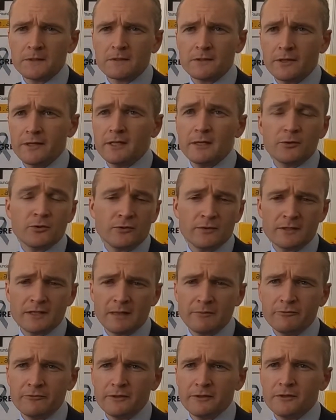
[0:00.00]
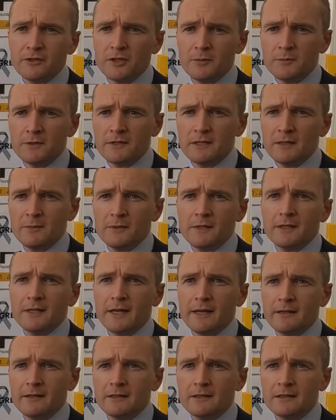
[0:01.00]
So I ended up doing the same fellowship as him in
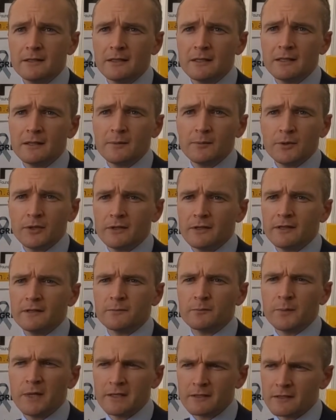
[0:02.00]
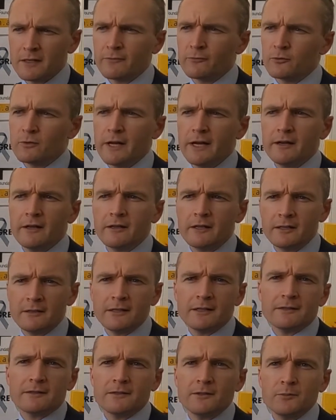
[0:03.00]
Canada. But there's been several, and I think
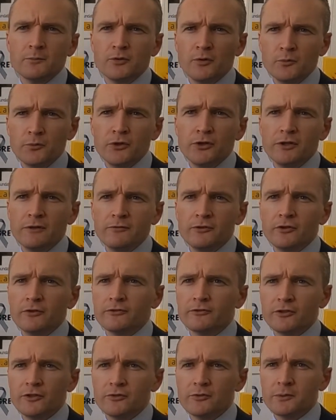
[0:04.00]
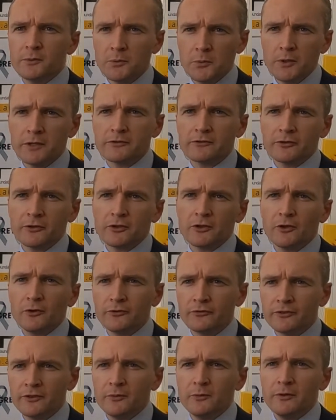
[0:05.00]
that's the beauty of neurosurgery is we work so
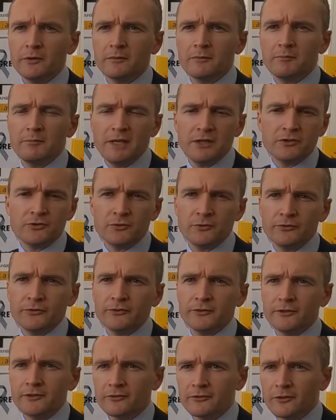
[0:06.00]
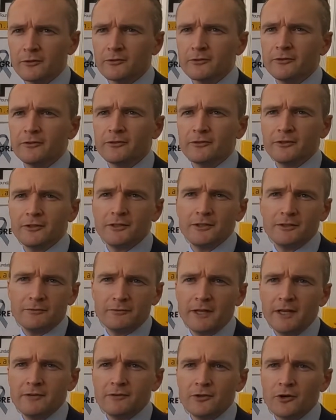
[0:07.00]
closely with mentors and consultants that
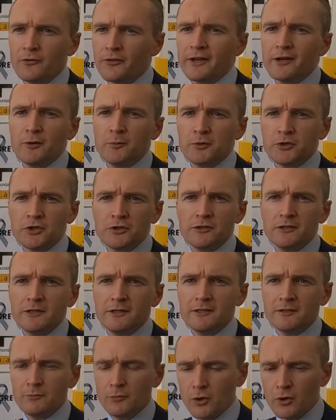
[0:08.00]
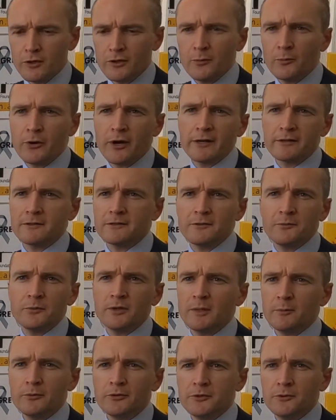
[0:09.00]
you've then got that opportunity to model your practice on
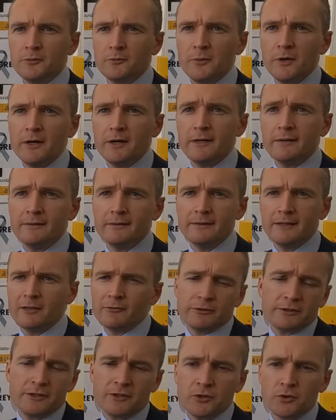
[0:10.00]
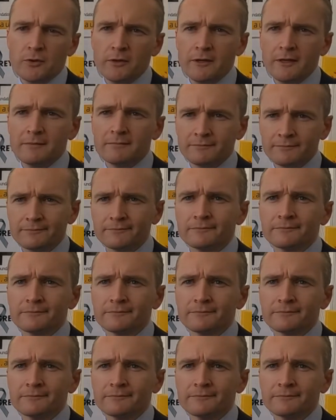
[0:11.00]
people you admire, and I really enjoy that.